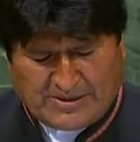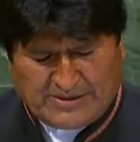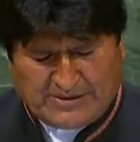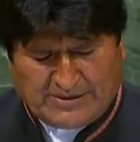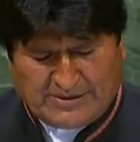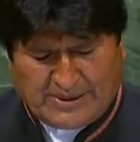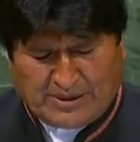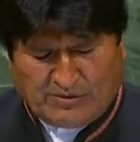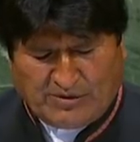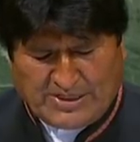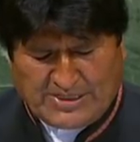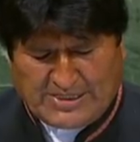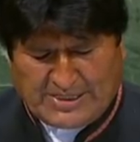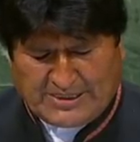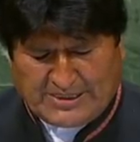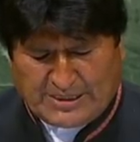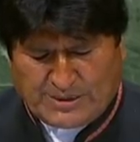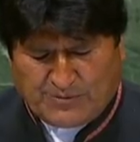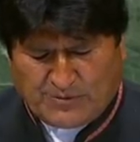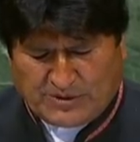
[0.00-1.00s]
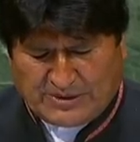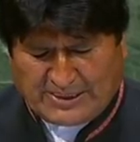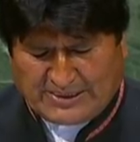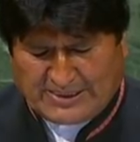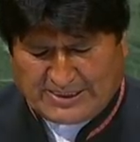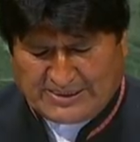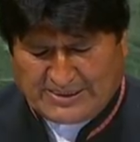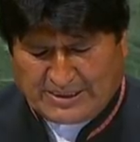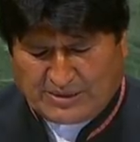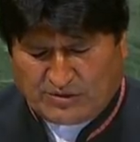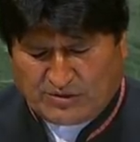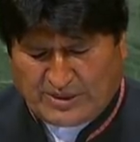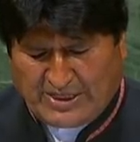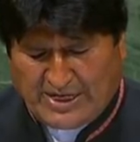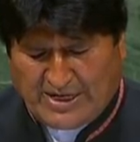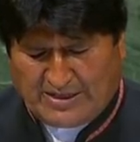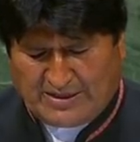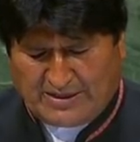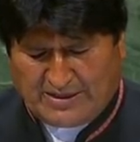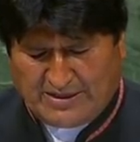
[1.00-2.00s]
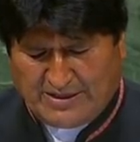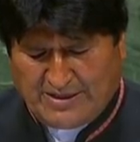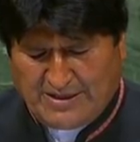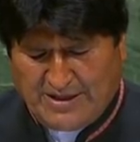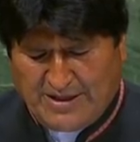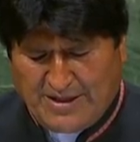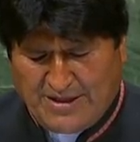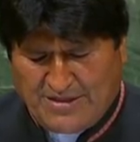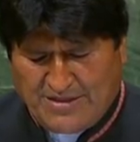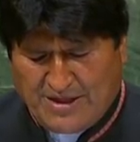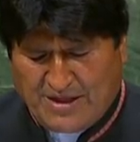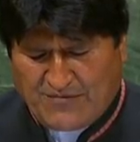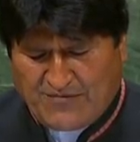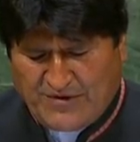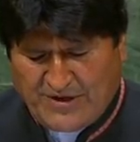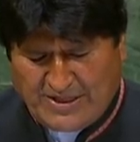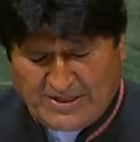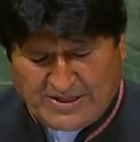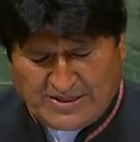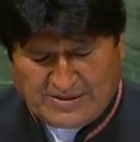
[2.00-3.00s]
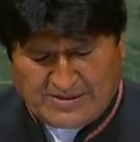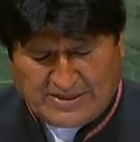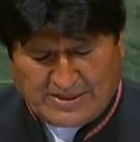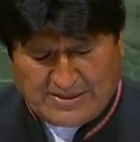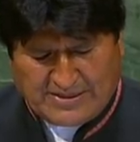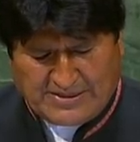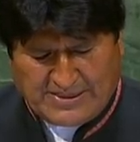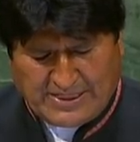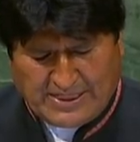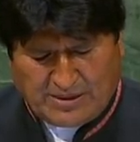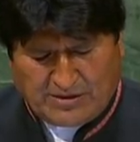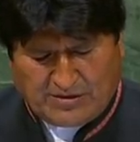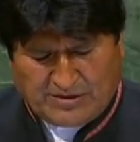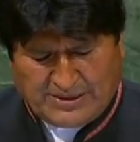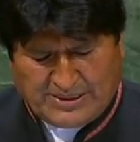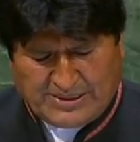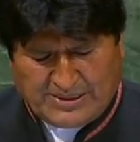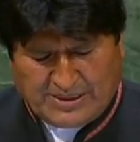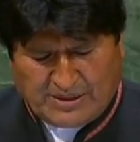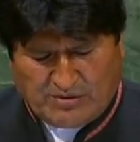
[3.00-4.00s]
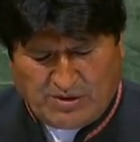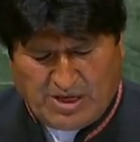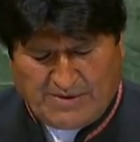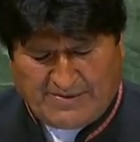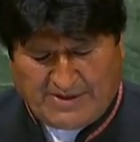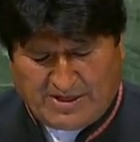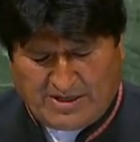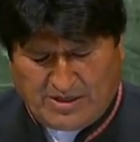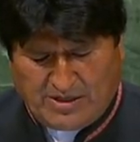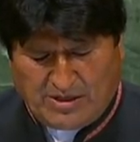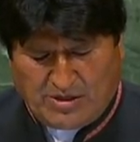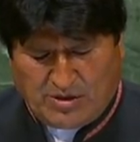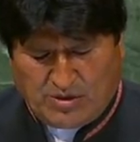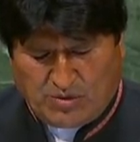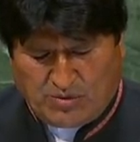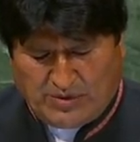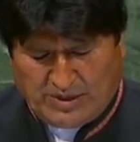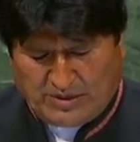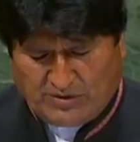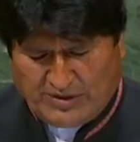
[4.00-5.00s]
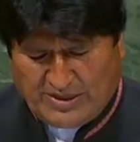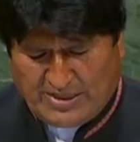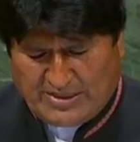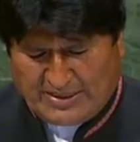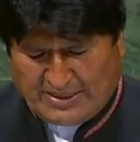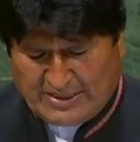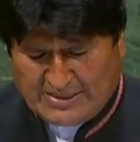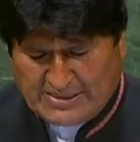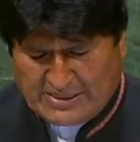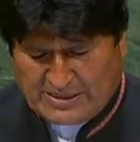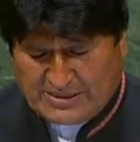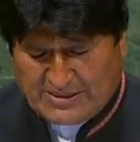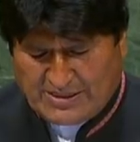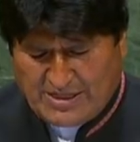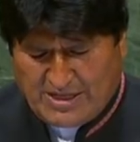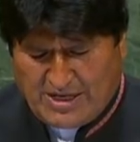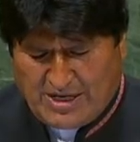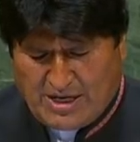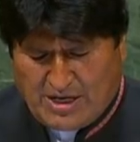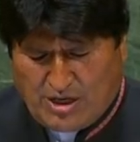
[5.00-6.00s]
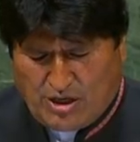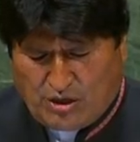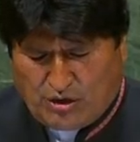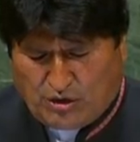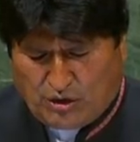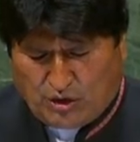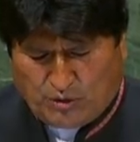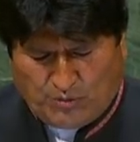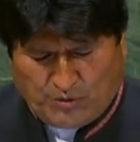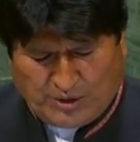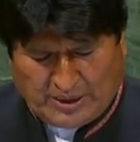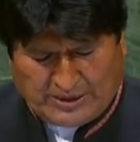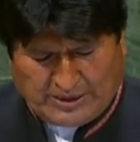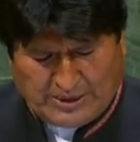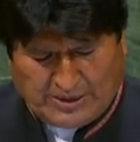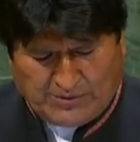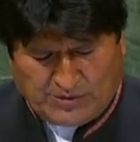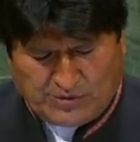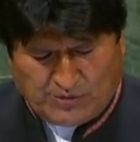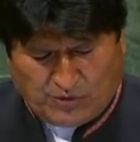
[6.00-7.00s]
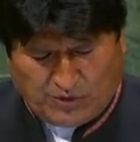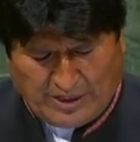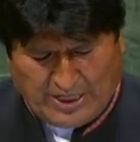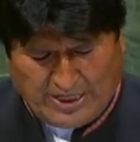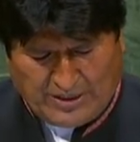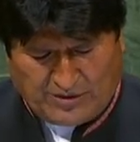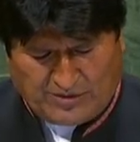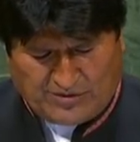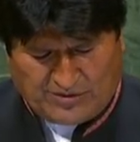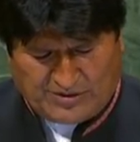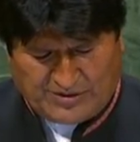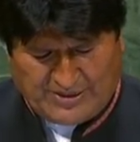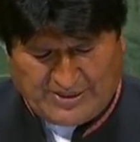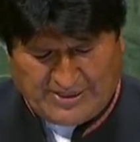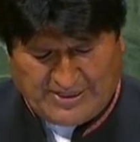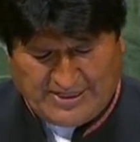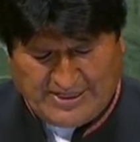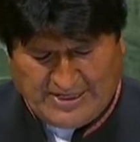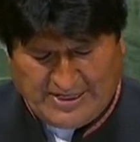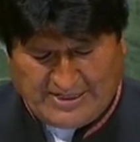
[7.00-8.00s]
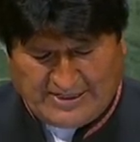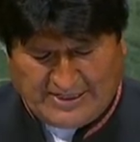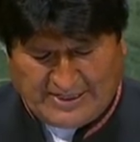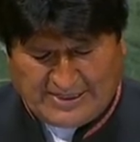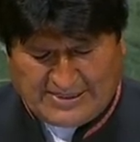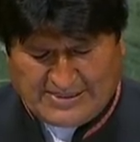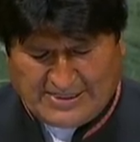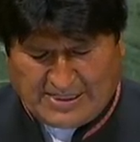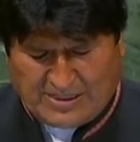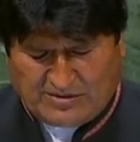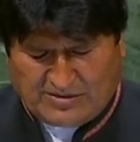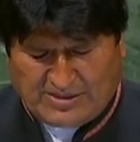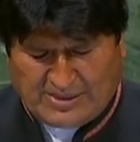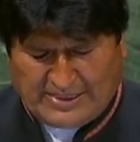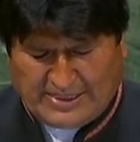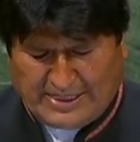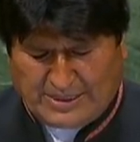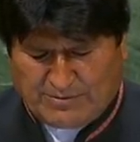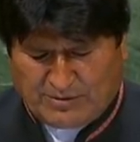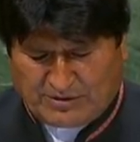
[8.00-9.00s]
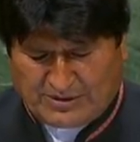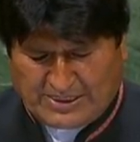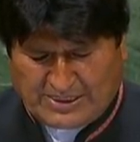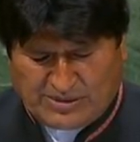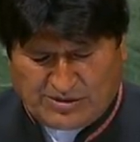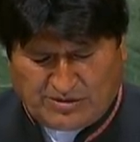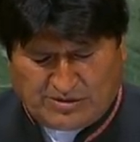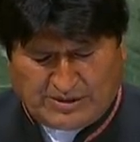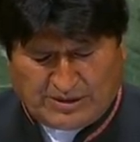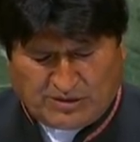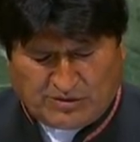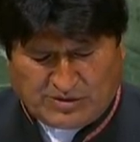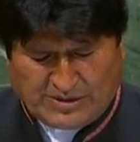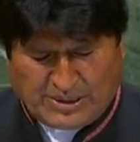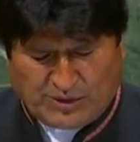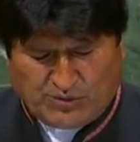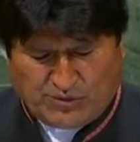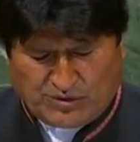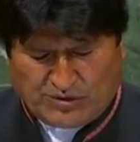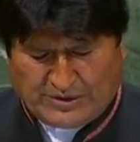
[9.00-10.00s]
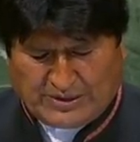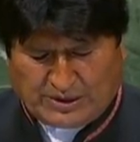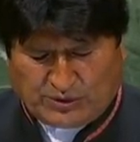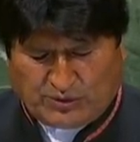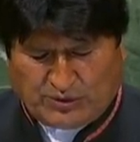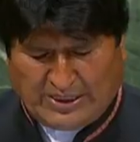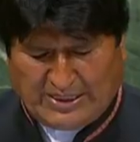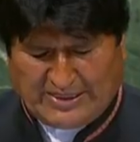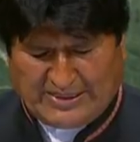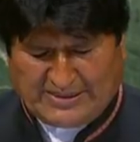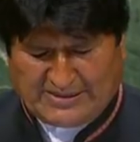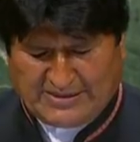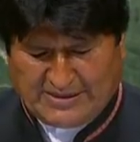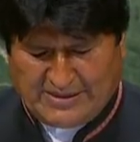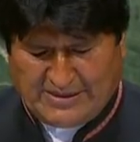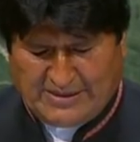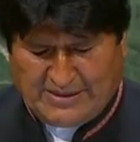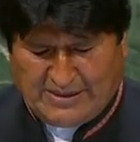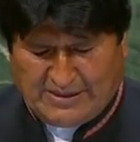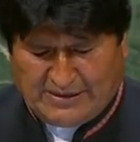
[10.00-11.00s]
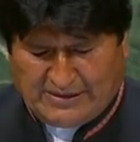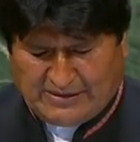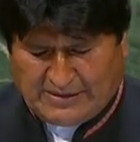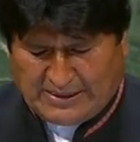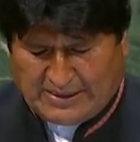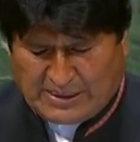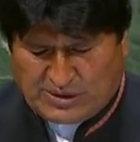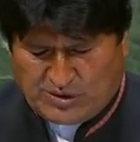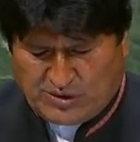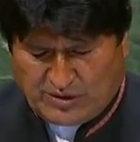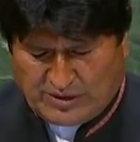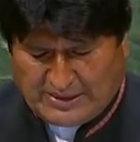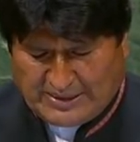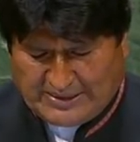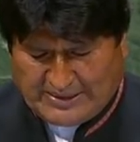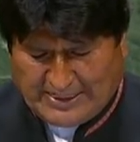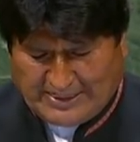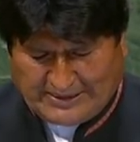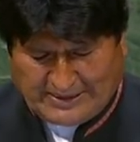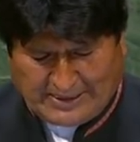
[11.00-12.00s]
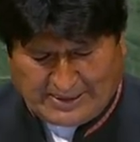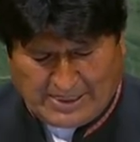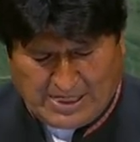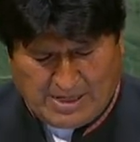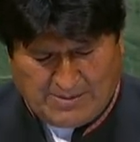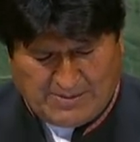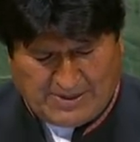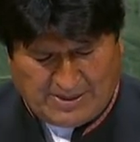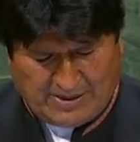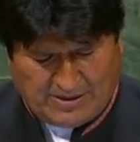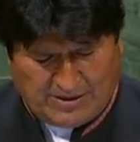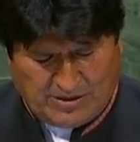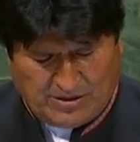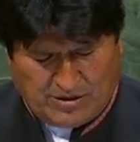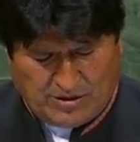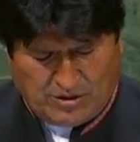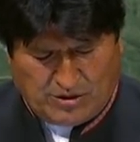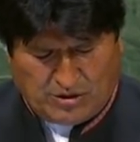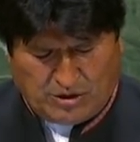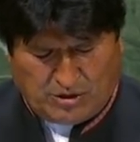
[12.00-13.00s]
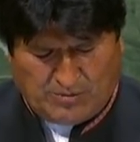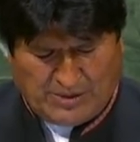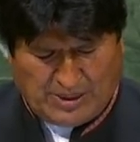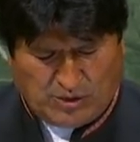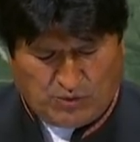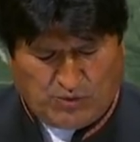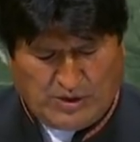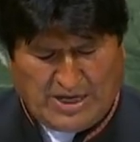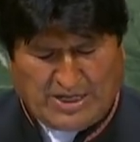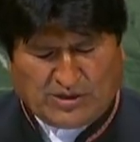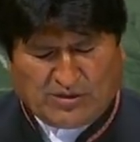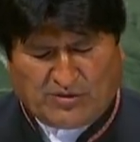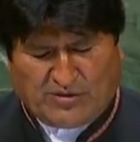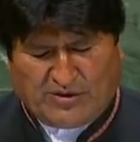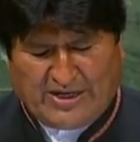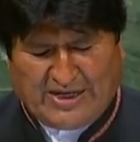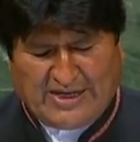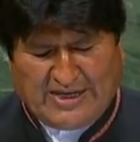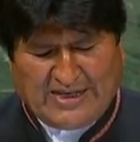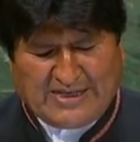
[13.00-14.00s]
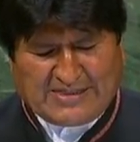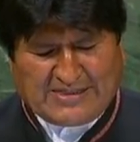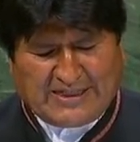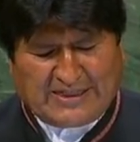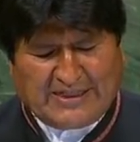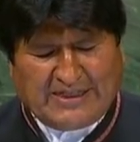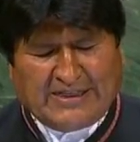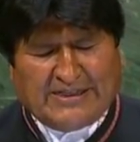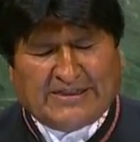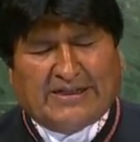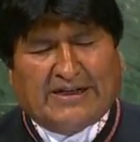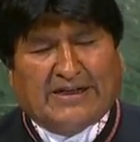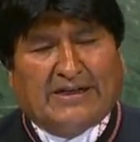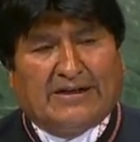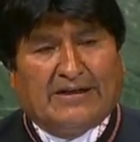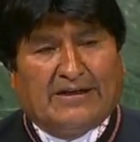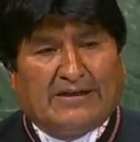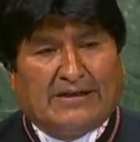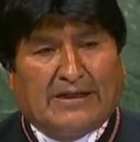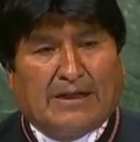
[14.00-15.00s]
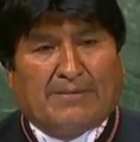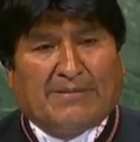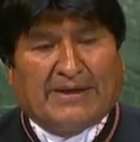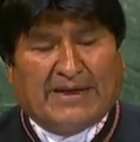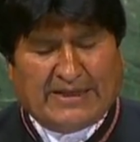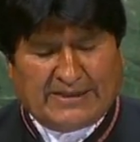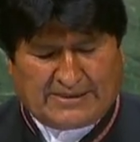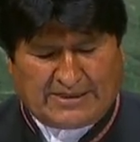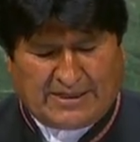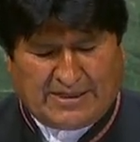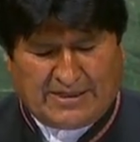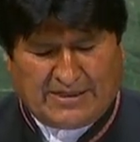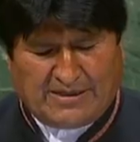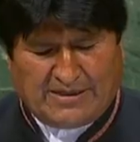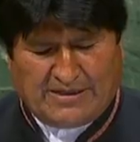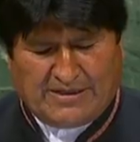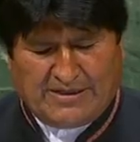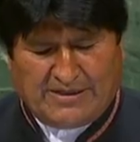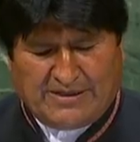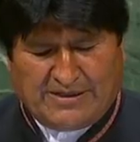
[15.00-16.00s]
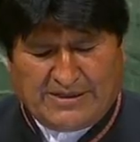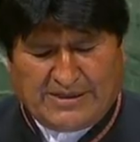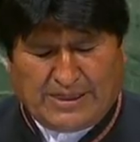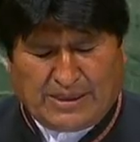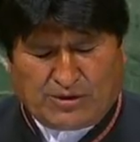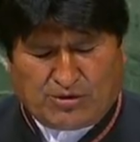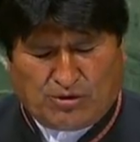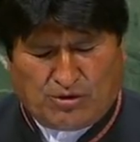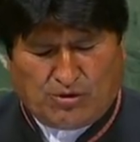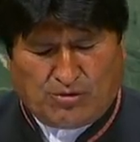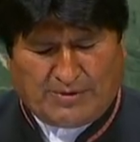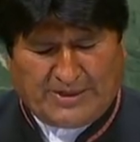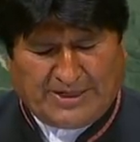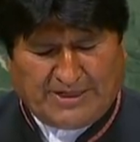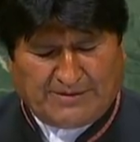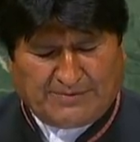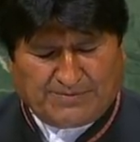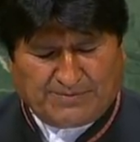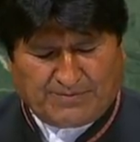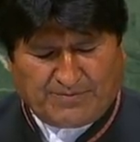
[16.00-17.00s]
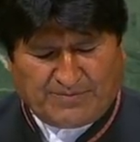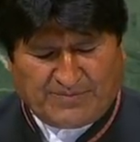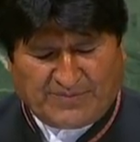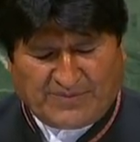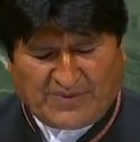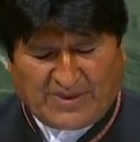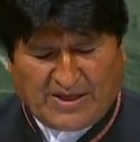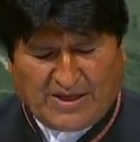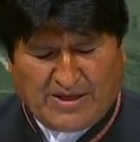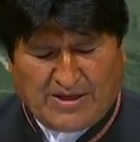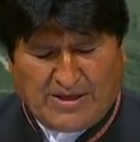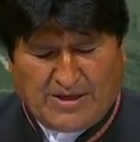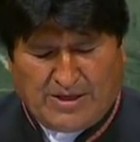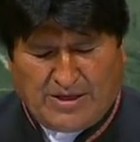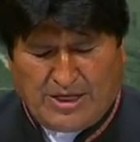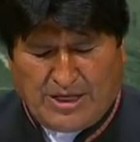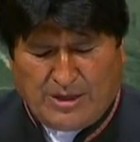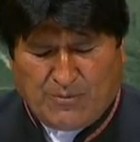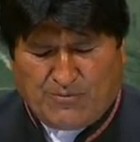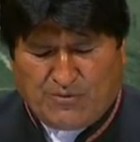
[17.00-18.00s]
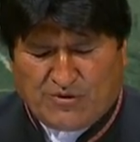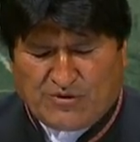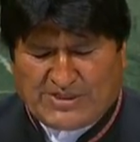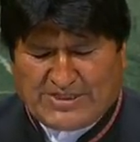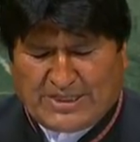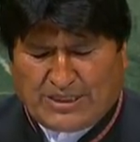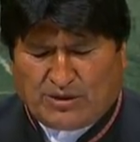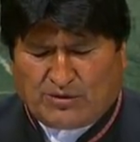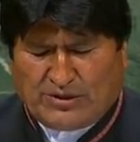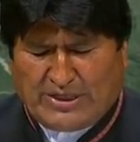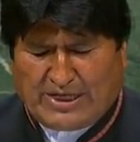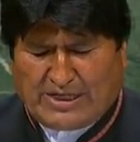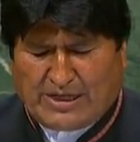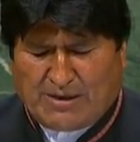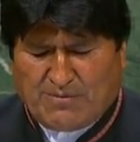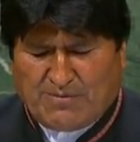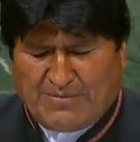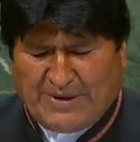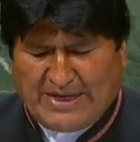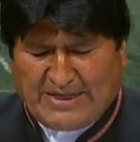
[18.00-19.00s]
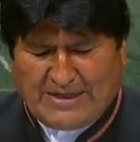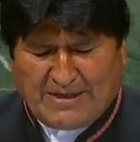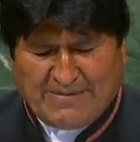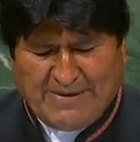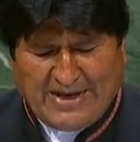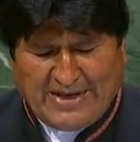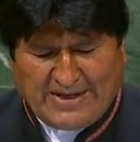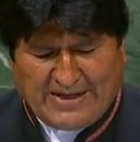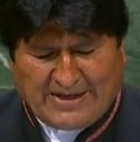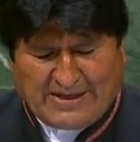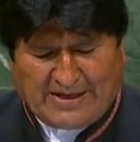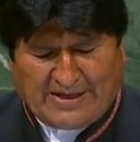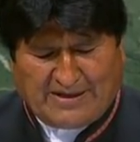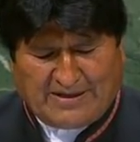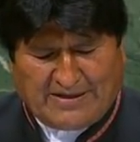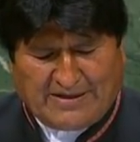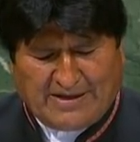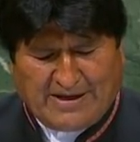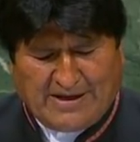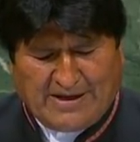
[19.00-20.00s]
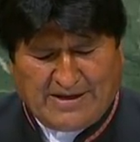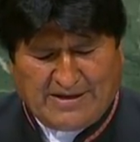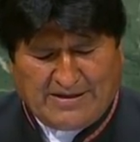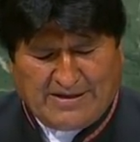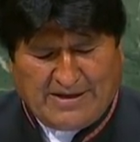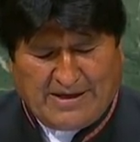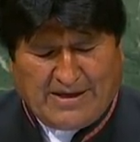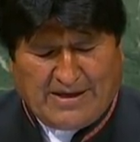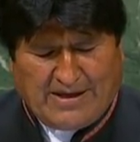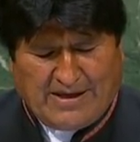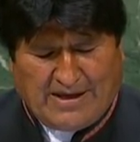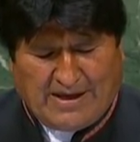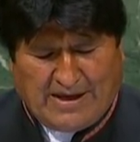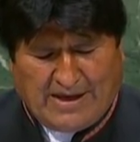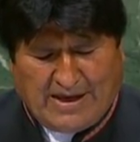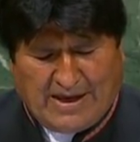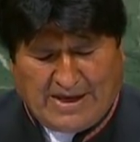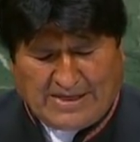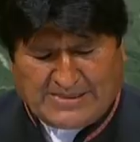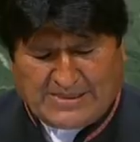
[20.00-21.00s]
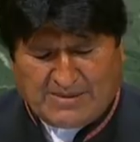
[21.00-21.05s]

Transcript: This dispute goes back to the very beginning of our territorial dispute in the late 19th century, when foreign corporate interests that wanted to exploit the natural resources in Atacama were involved. They wanted to exploit guano, saltpeter, silver, copper,